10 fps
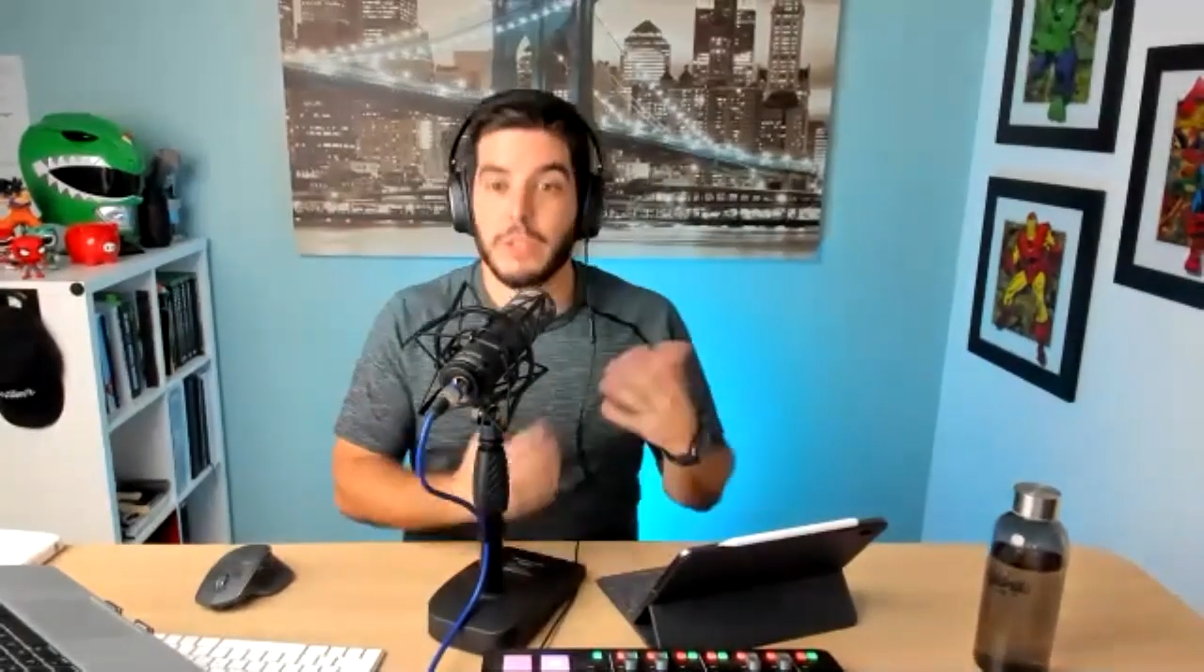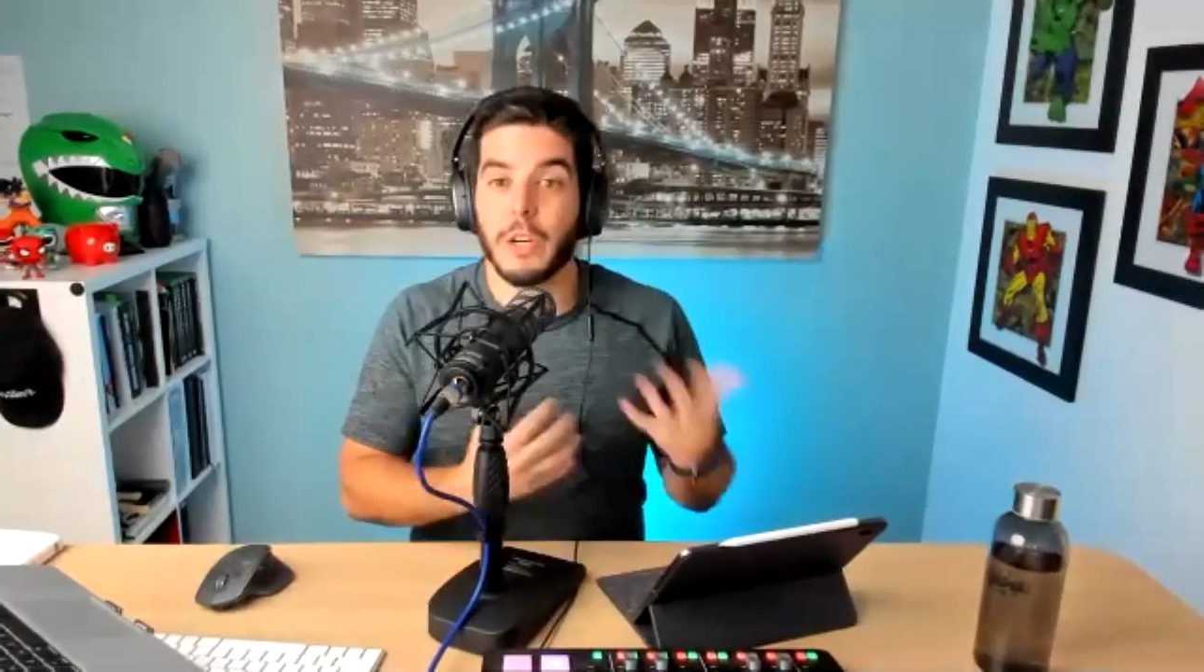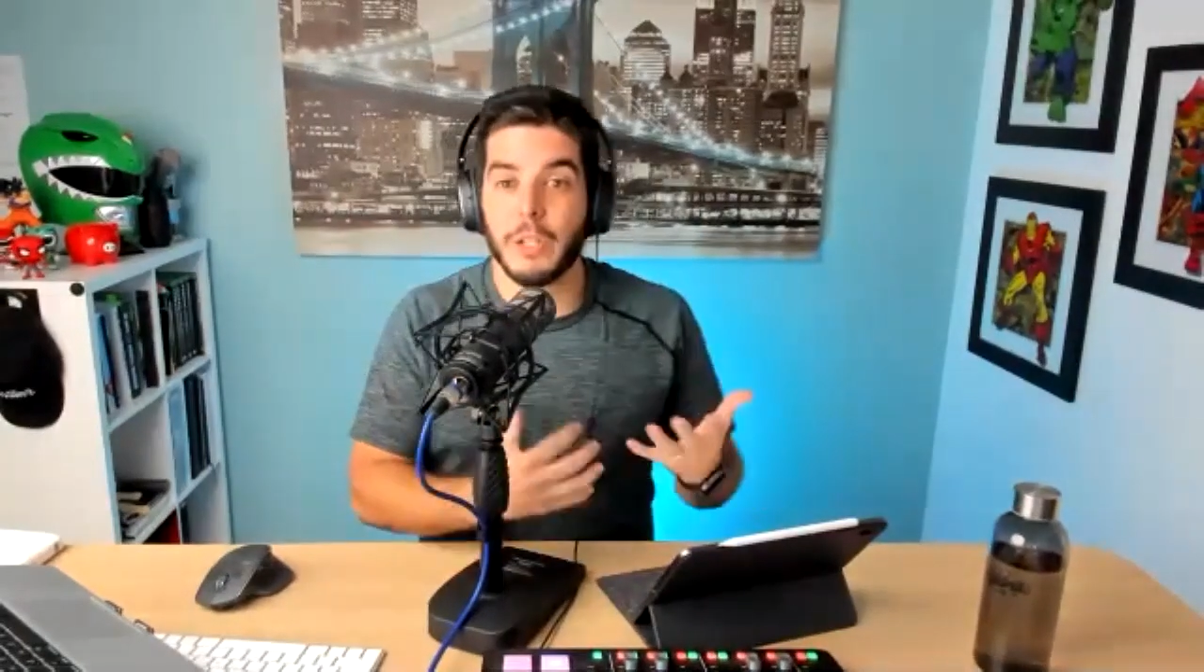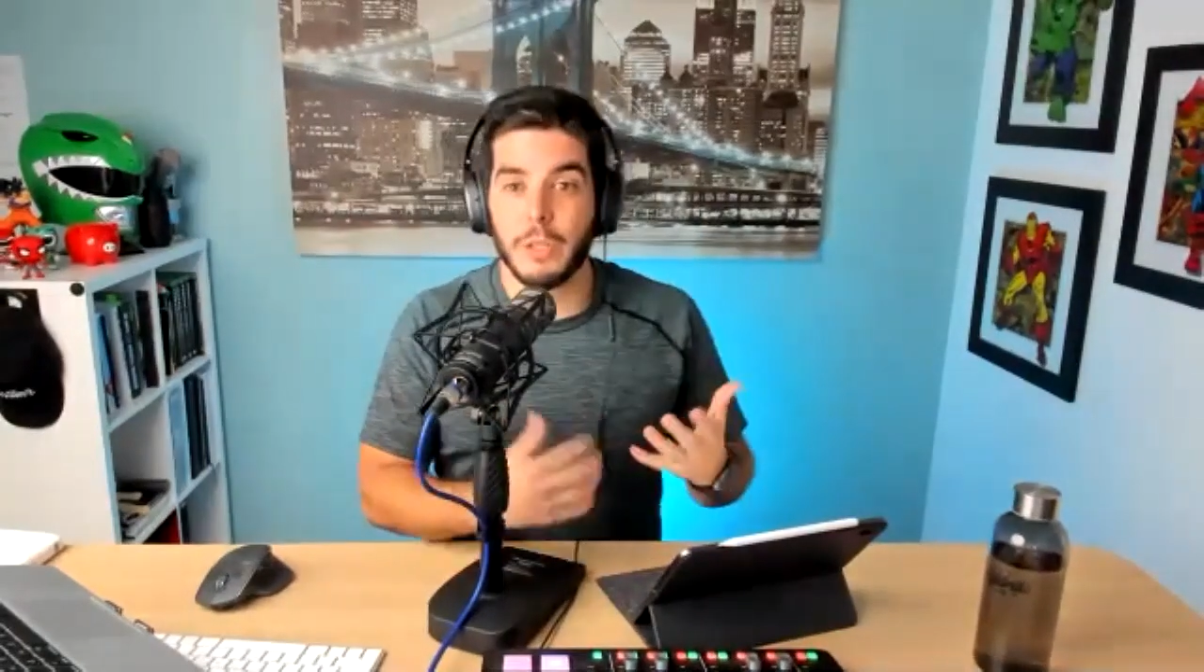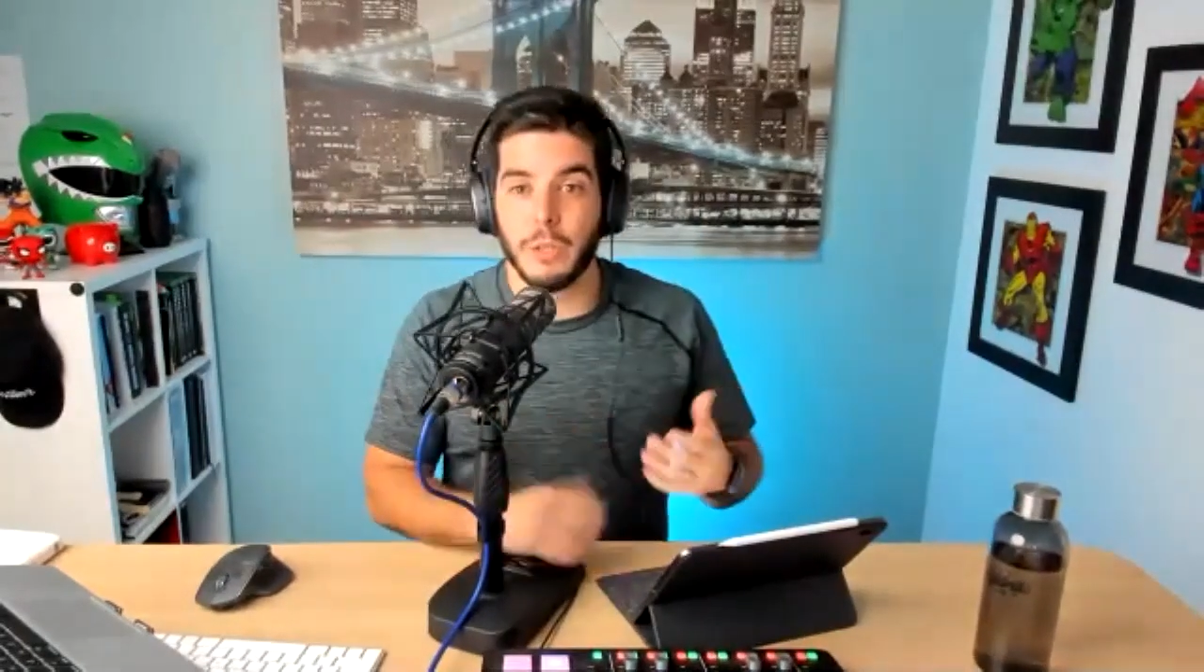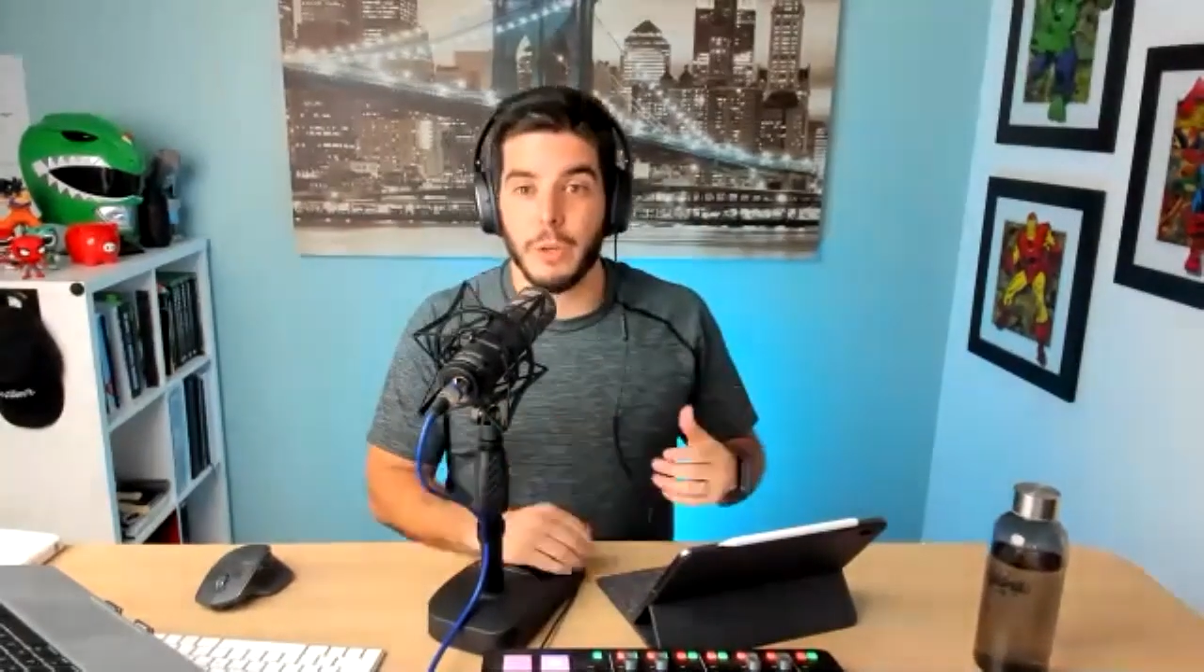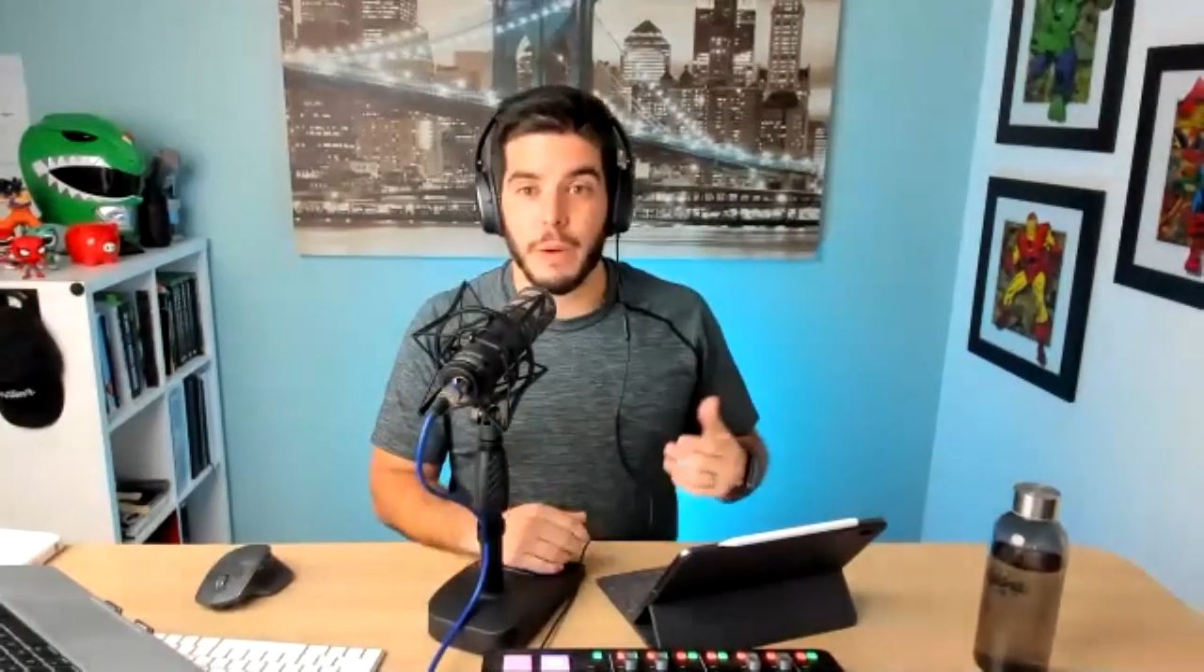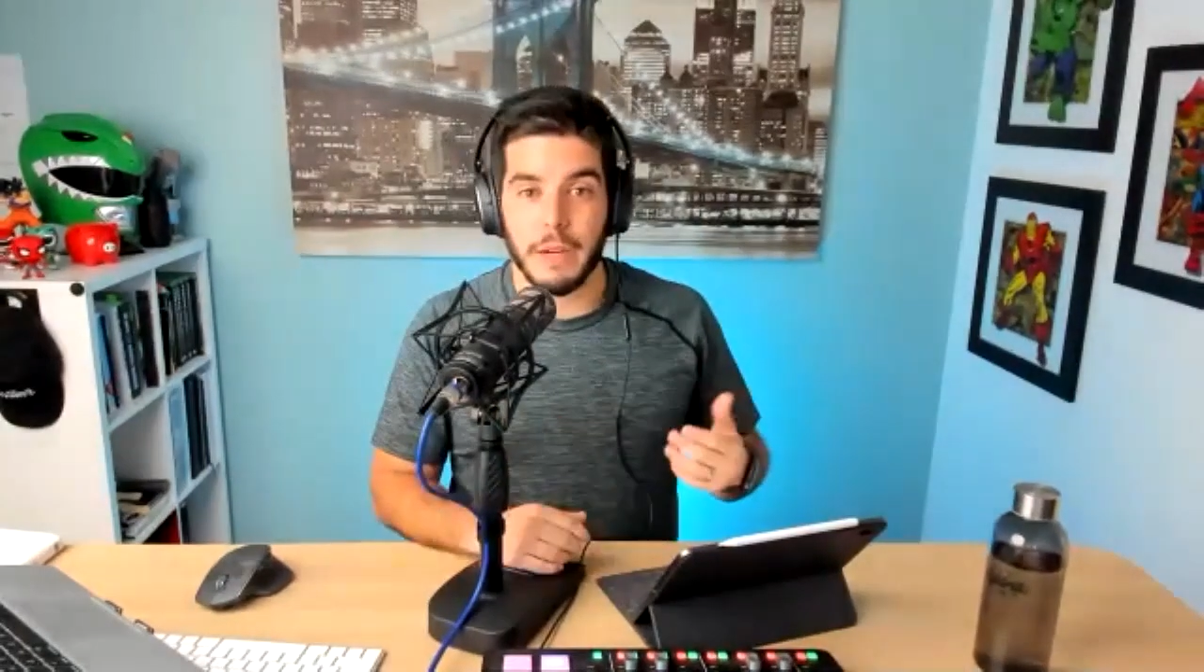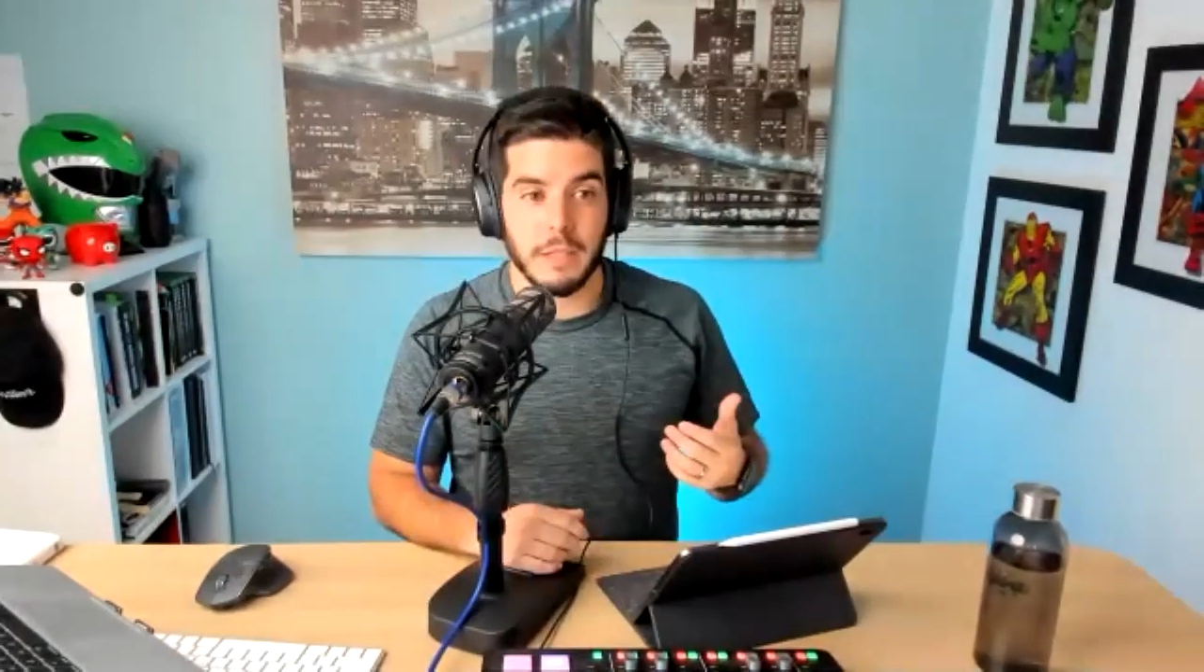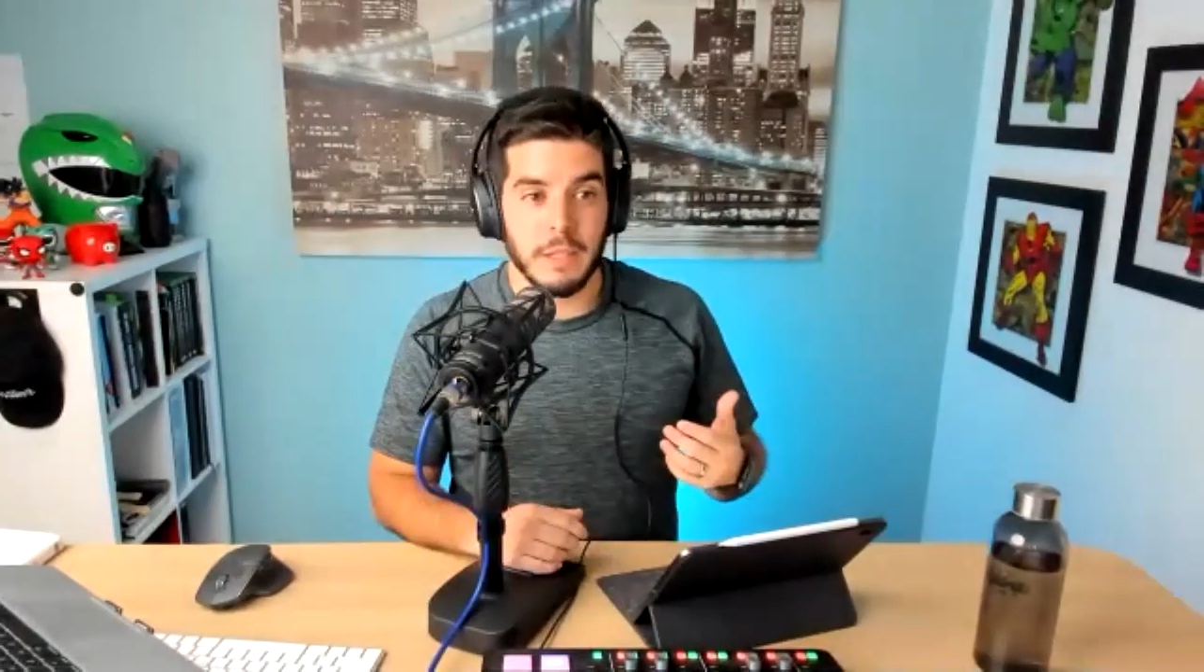started to do
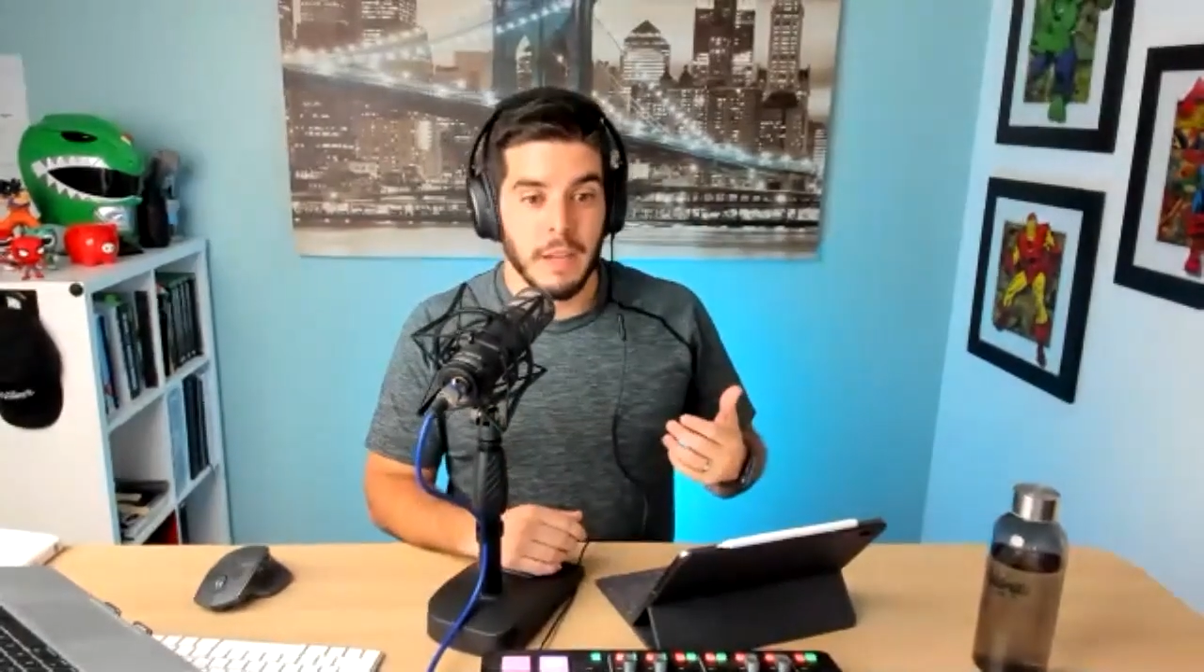was